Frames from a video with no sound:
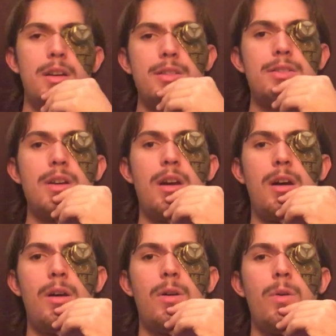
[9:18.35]

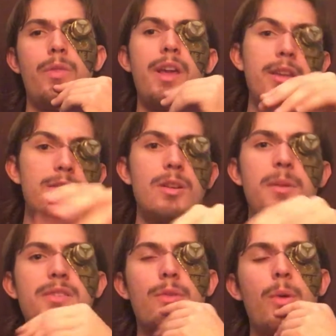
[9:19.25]
So, thank you so
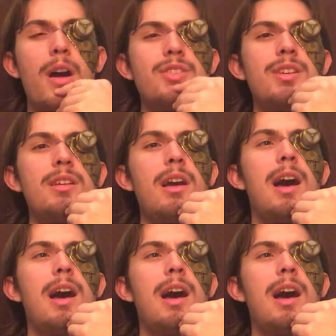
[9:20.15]
much for watching.